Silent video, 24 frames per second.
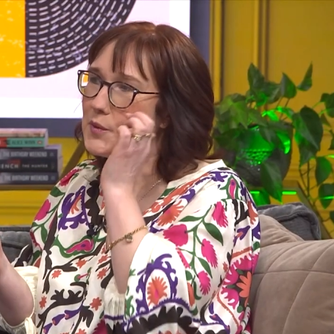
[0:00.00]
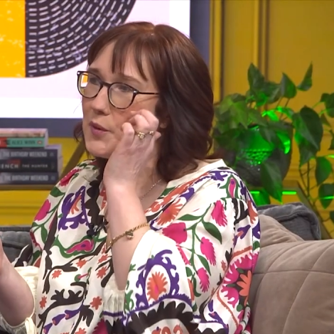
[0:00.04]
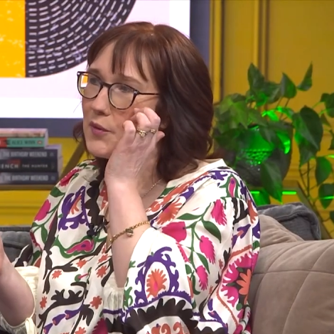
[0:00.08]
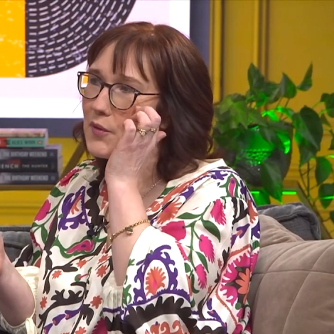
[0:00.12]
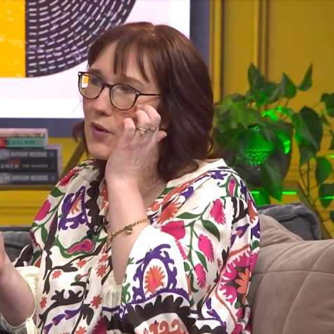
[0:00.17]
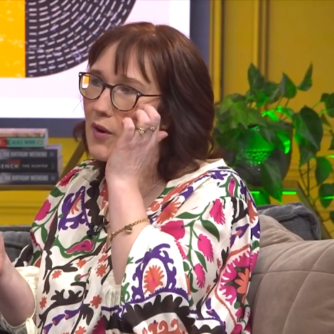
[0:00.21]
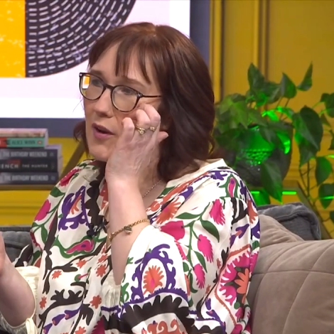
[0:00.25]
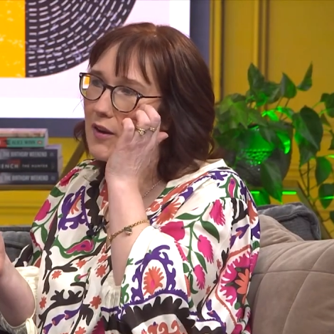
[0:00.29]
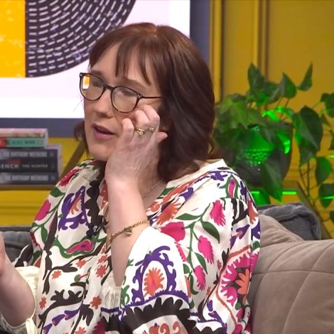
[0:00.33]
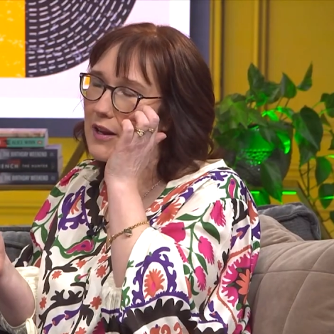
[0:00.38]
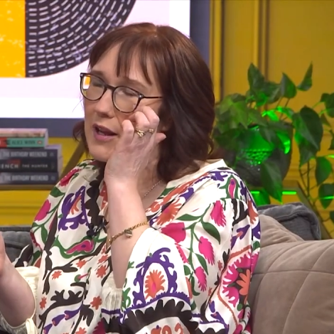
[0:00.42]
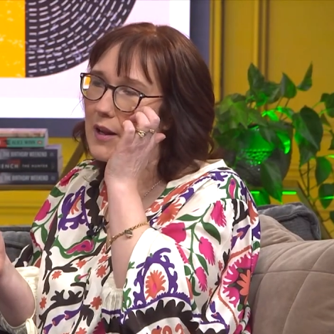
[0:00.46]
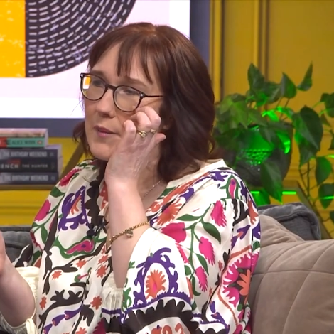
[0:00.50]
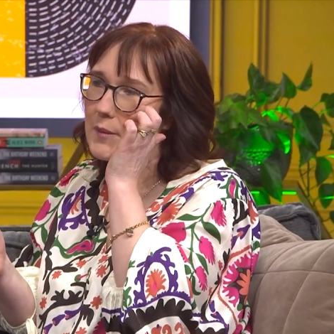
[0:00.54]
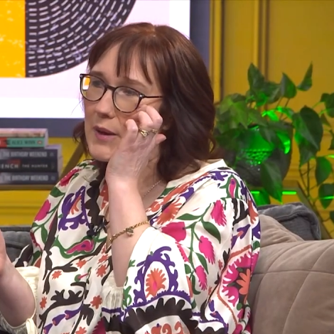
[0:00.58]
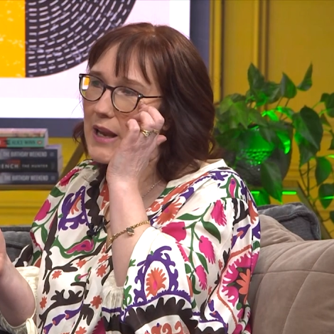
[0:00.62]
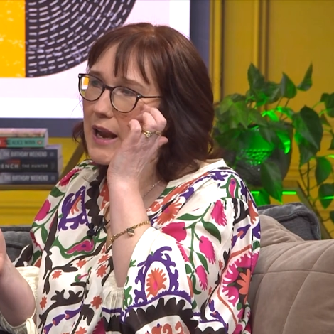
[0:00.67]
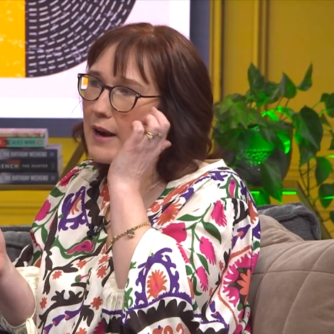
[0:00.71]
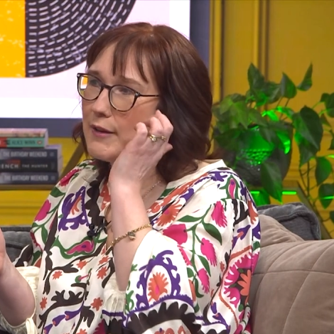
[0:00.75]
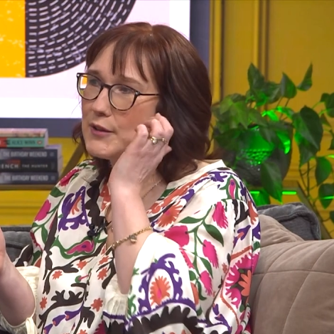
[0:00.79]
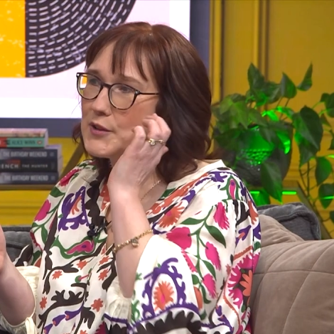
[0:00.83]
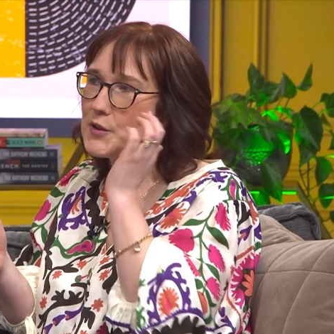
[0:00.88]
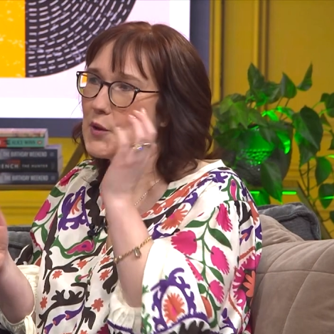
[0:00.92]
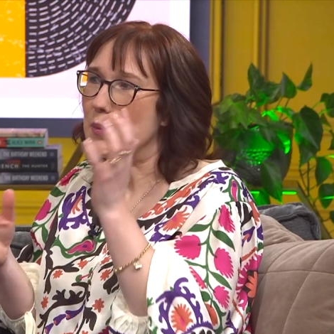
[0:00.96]
we've got a
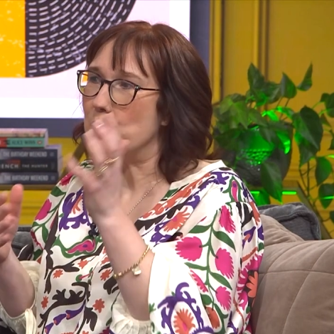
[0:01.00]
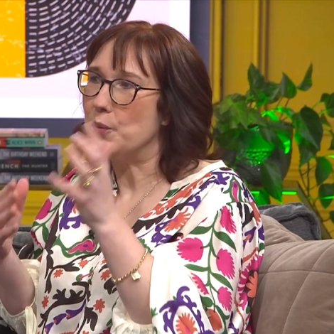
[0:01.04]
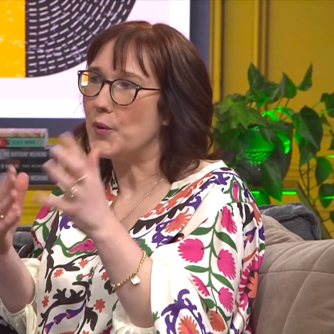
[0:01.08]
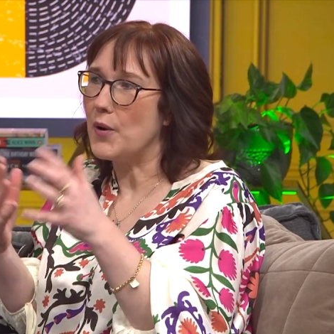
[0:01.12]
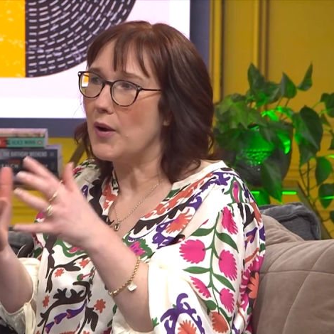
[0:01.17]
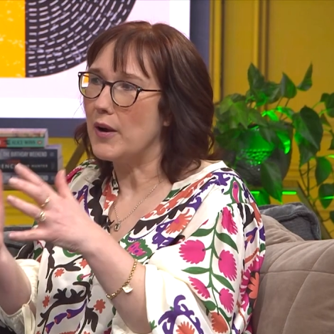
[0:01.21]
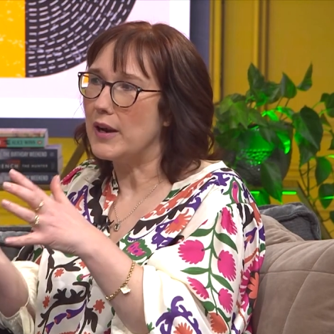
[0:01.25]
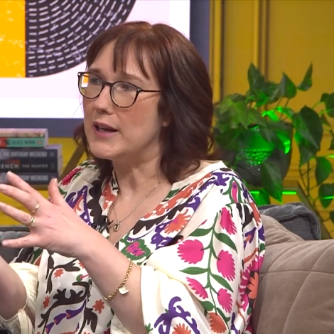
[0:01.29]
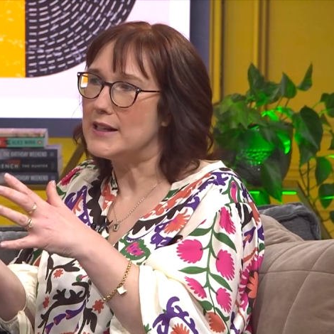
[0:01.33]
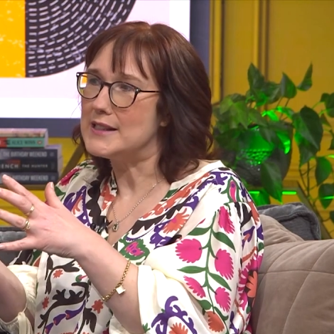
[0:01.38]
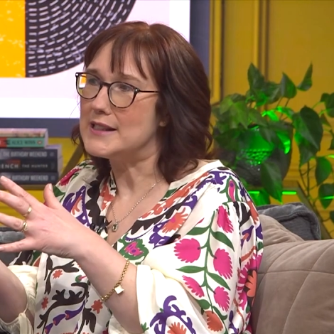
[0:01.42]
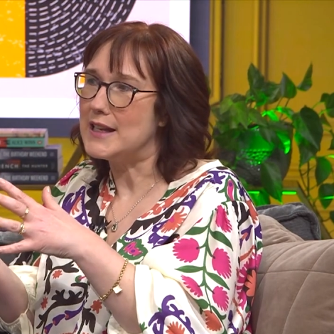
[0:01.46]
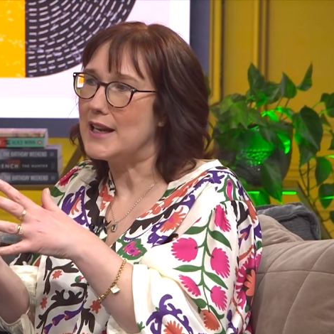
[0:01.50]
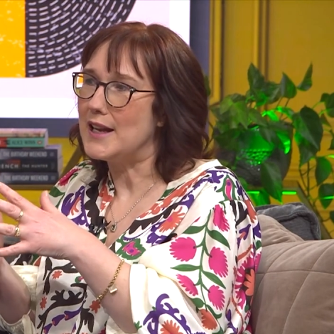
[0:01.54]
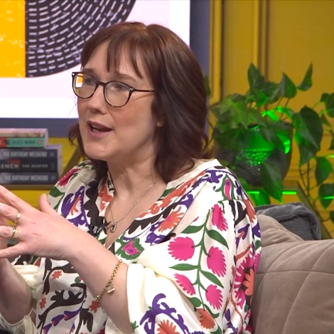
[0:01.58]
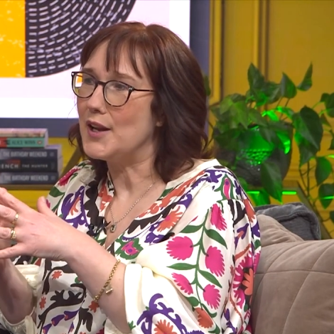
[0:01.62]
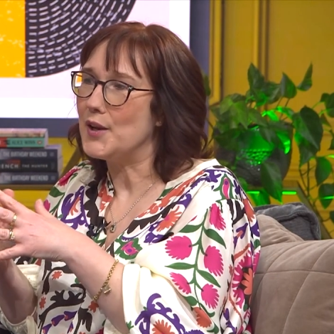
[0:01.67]
character called Bridie,